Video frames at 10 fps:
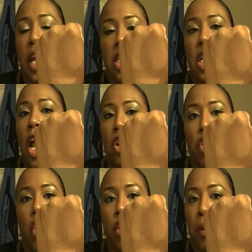it's a lot
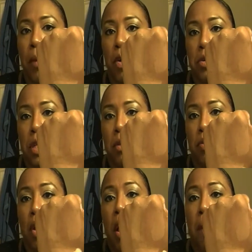darker in person.
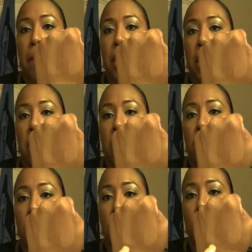But
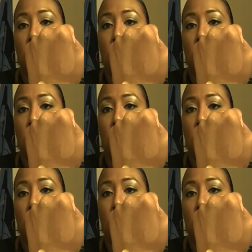these